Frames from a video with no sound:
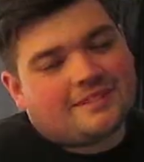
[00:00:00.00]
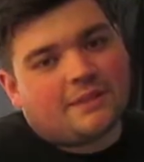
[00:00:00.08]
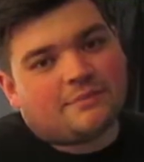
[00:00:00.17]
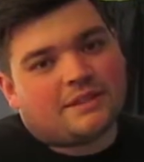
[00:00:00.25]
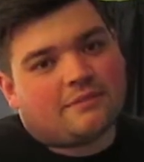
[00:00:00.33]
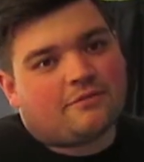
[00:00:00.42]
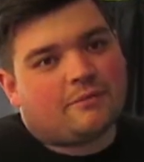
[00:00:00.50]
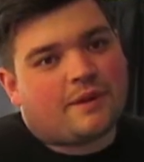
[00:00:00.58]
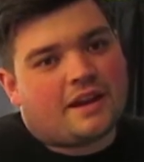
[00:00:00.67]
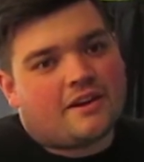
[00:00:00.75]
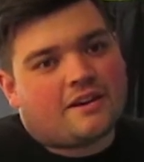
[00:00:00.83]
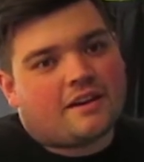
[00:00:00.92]
Thumbs up for my
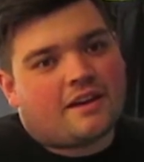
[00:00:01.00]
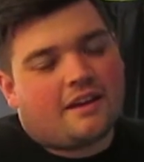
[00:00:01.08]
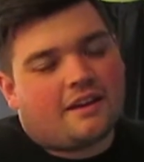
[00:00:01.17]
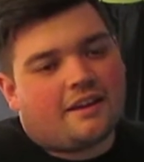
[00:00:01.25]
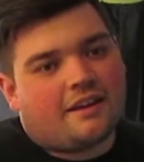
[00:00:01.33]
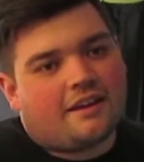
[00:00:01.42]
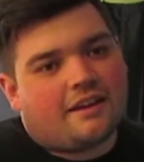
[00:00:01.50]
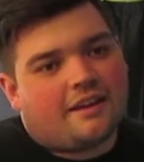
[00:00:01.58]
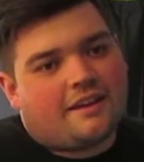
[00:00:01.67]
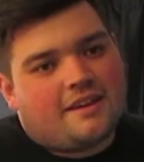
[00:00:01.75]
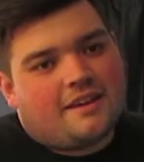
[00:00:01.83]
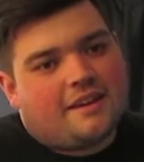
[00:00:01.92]
haircut.
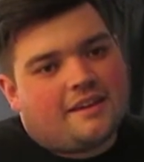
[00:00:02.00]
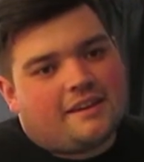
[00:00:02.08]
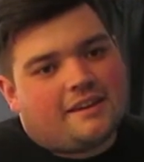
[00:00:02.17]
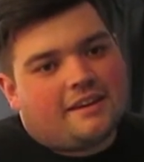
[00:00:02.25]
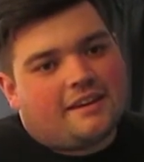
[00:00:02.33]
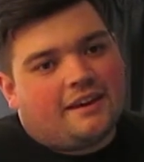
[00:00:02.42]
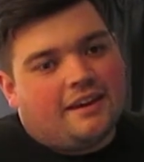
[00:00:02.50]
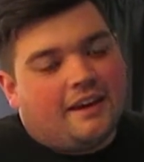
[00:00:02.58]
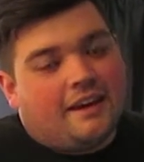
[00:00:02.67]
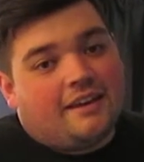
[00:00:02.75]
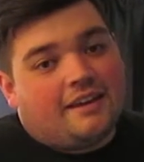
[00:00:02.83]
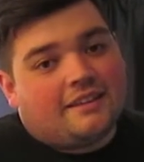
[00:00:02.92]
Yeah.
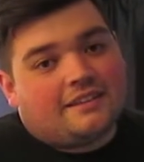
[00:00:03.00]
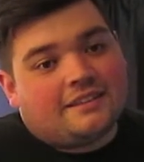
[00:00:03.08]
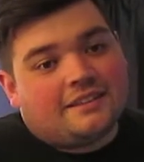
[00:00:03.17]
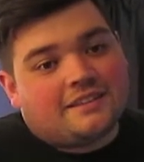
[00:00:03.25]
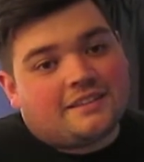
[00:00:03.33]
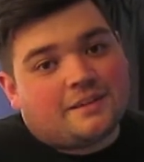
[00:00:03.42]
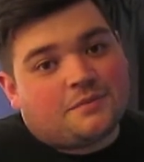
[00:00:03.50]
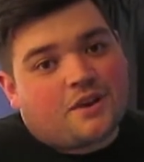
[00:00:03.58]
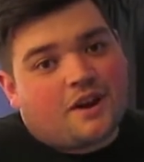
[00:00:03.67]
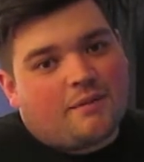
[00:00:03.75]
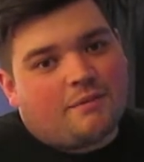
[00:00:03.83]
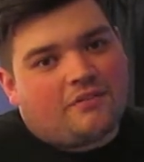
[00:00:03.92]
And
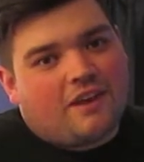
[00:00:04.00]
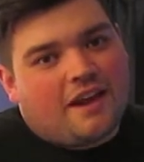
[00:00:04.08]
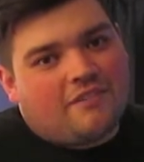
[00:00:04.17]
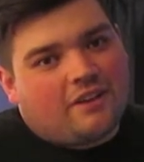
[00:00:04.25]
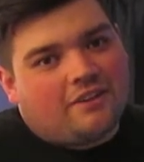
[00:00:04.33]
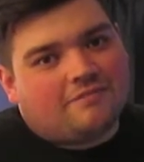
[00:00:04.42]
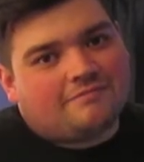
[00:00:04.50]
subscribe if you haven't.